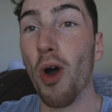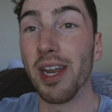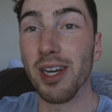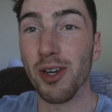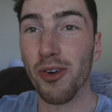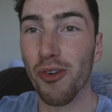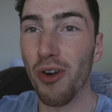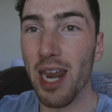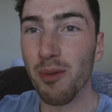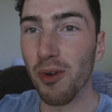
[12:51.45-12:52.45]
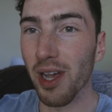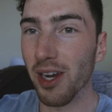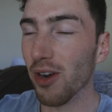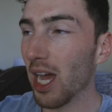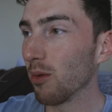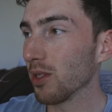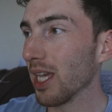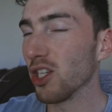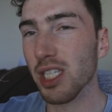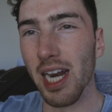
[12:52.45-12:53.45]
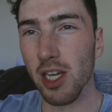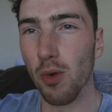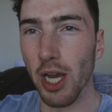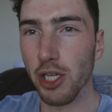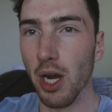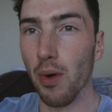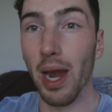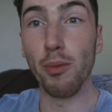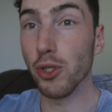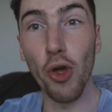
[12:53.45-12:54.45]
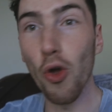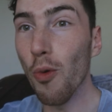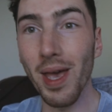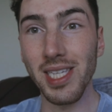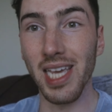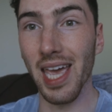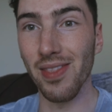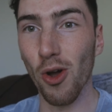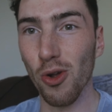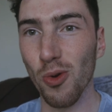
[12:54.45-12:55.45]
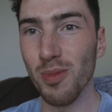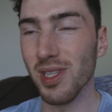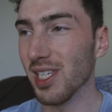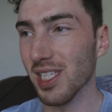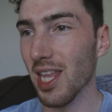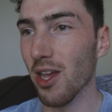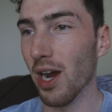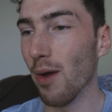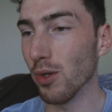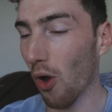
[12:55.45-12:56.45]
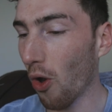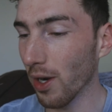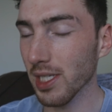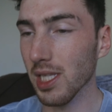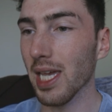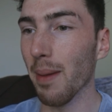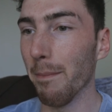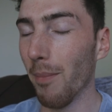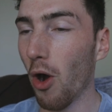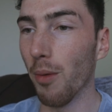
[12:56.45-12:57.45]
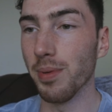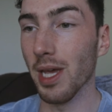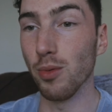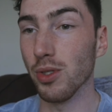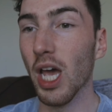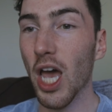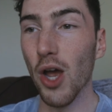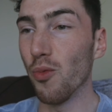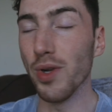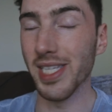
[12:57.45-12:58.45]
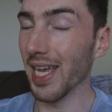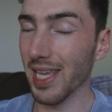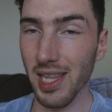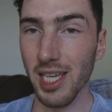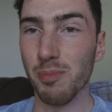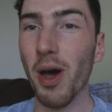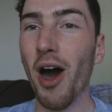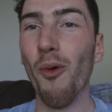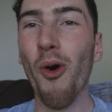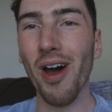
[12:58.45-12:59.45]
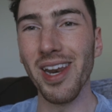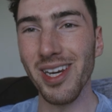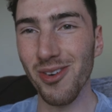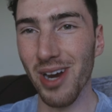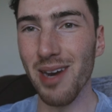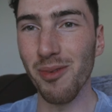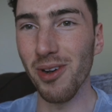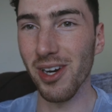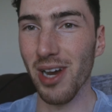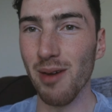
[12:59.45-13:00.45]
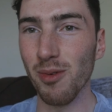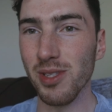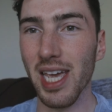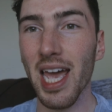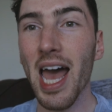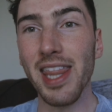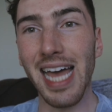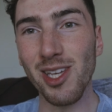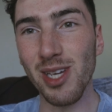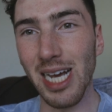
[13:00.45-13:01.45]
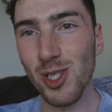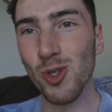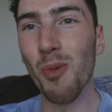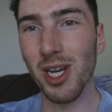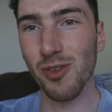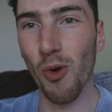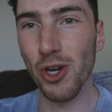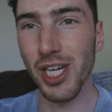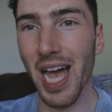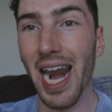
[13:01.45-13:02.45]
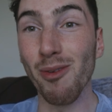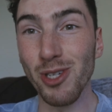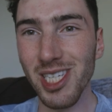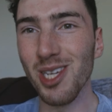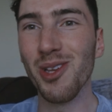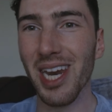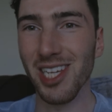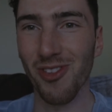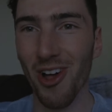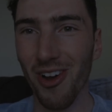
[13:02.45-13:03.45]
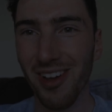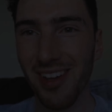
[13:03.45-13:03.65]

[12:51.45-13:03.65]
What an incredible, incredible day. Just had a quick shower. It was too busy in Loch Lomond to stay there. It was honestly mobbed. It was ridiculous, but what an incredible, incredible day. Thank you guys so much for watching and I will see you in the next vlog.